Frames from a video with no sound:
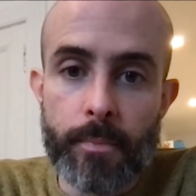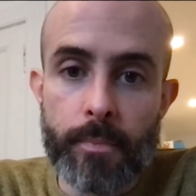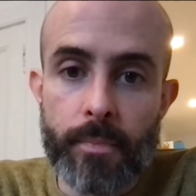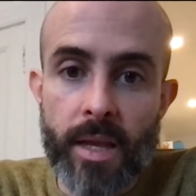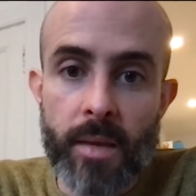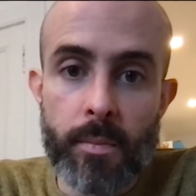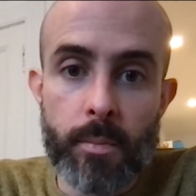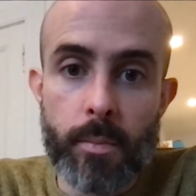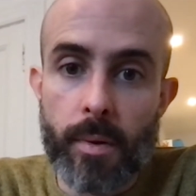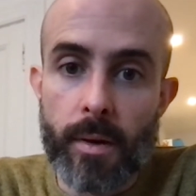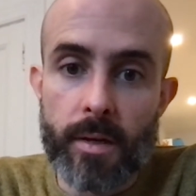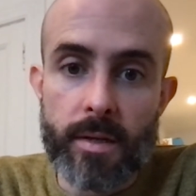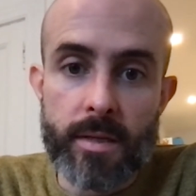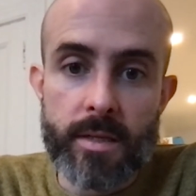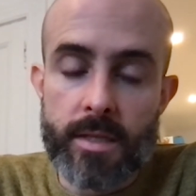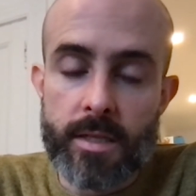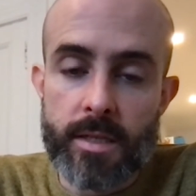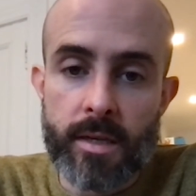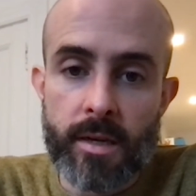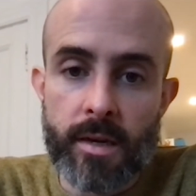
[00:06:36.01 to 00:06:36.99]

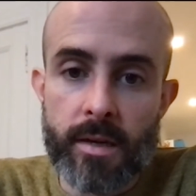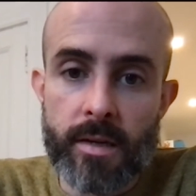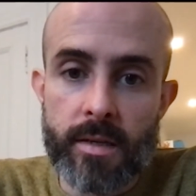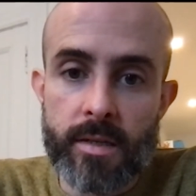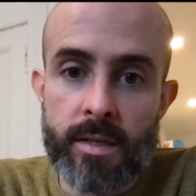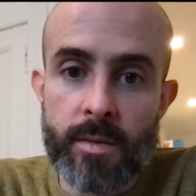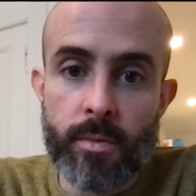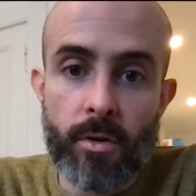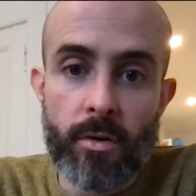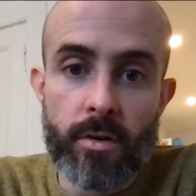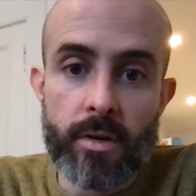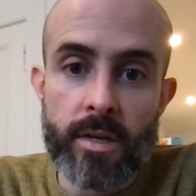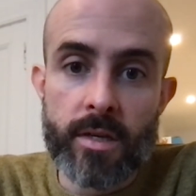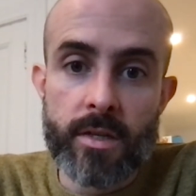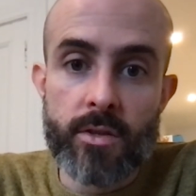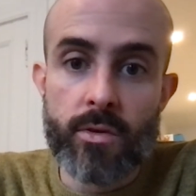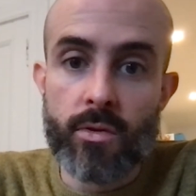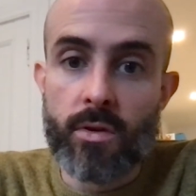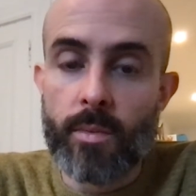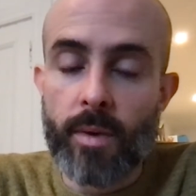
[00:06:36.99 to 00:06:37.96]
impulse, deploying
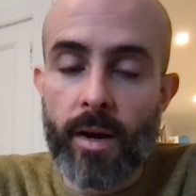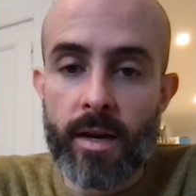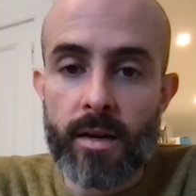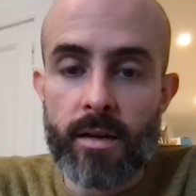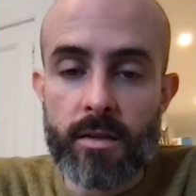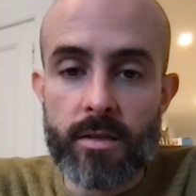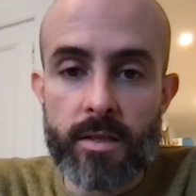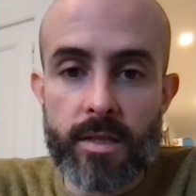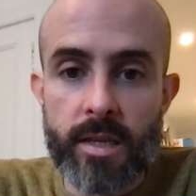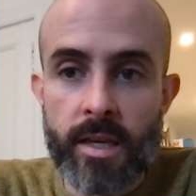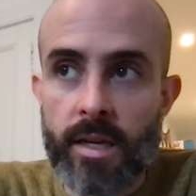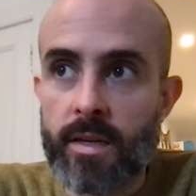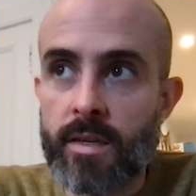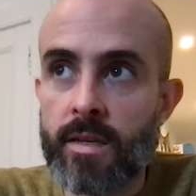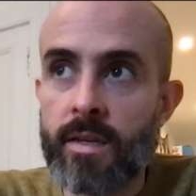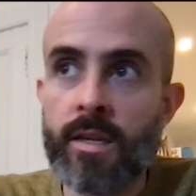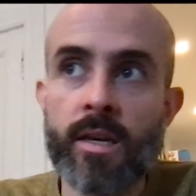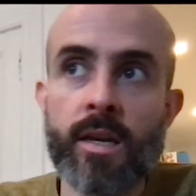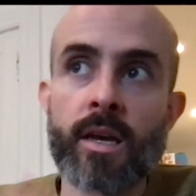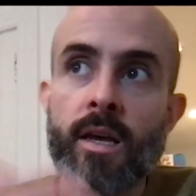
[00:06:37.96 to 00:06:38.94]
solar panels in
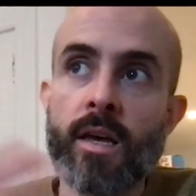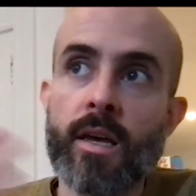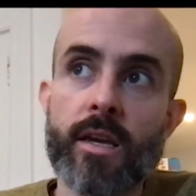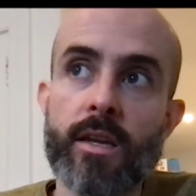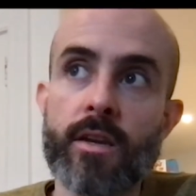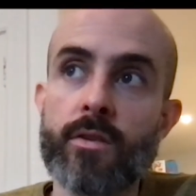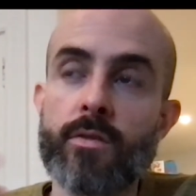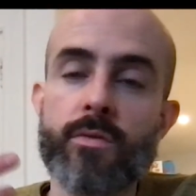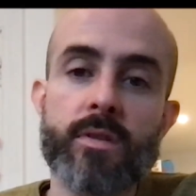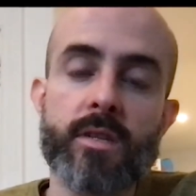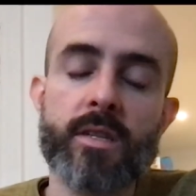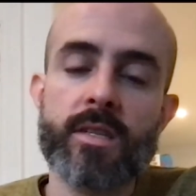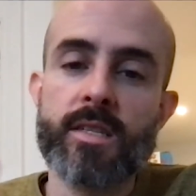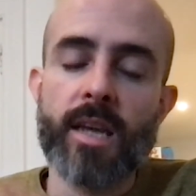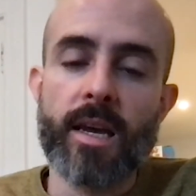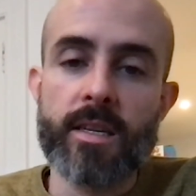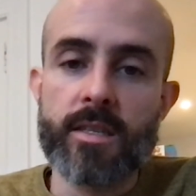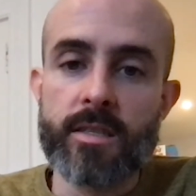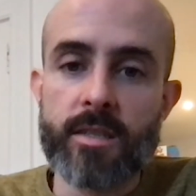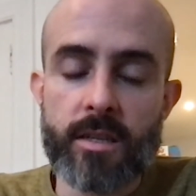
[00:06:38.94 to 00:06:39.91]

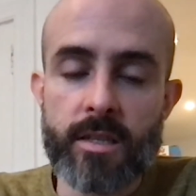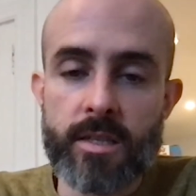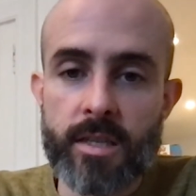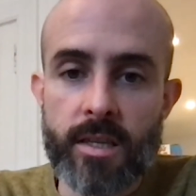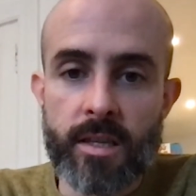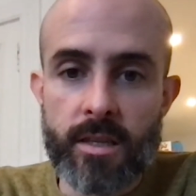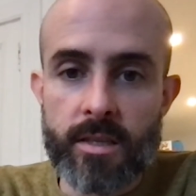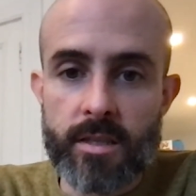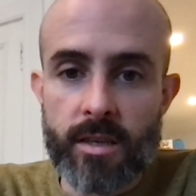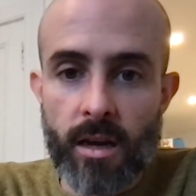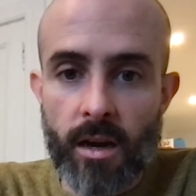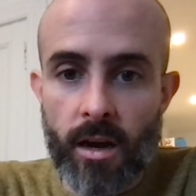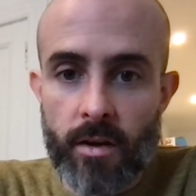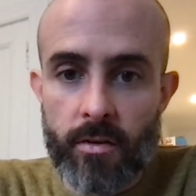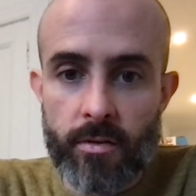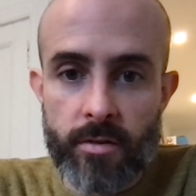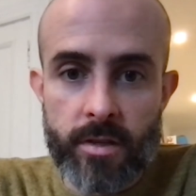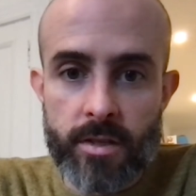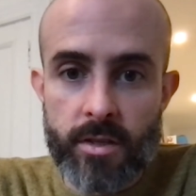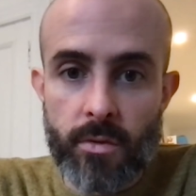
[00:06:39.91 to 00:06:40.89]
deserts in the
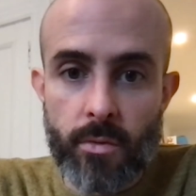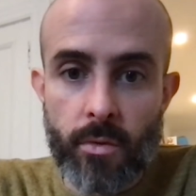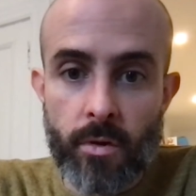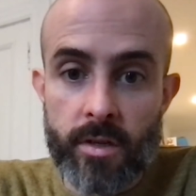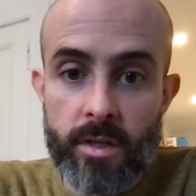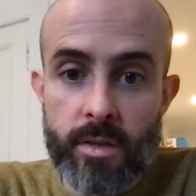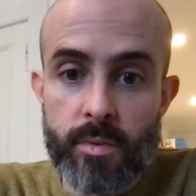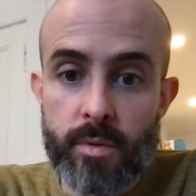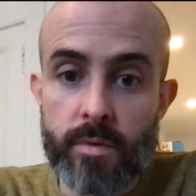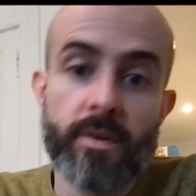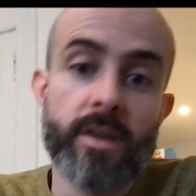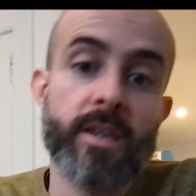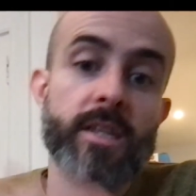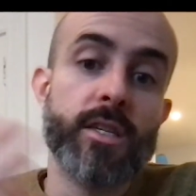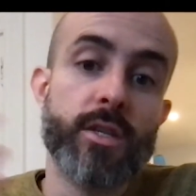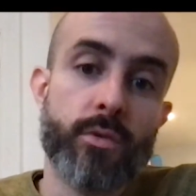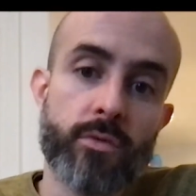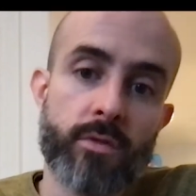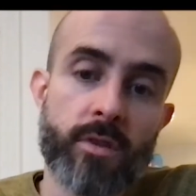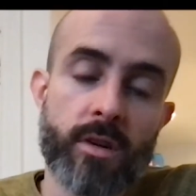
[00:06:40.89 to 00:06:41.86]
Sahara and so on to provide
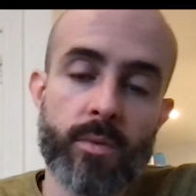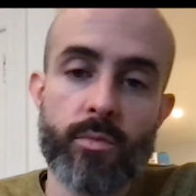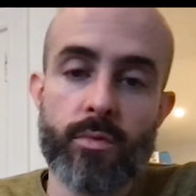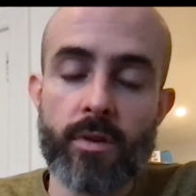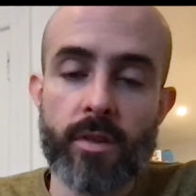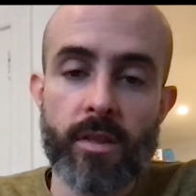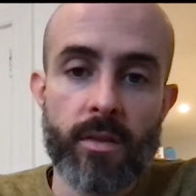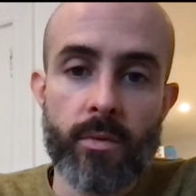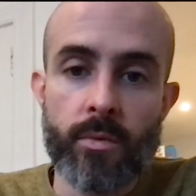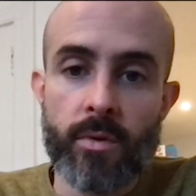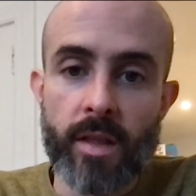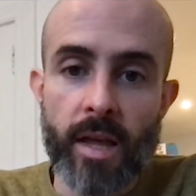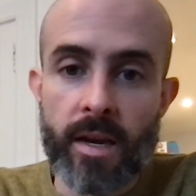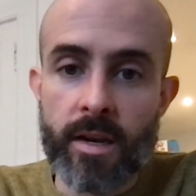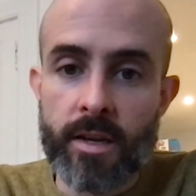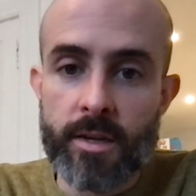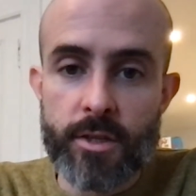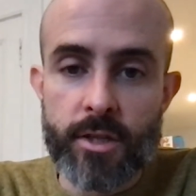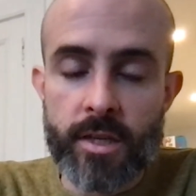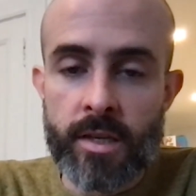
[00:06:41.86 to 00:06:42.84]
Europe with
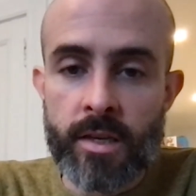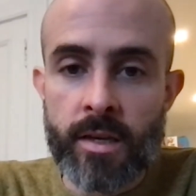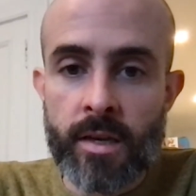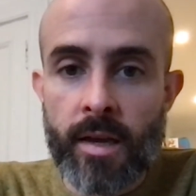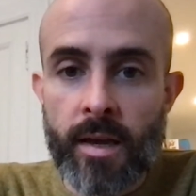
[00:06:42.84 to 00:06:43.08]
energy.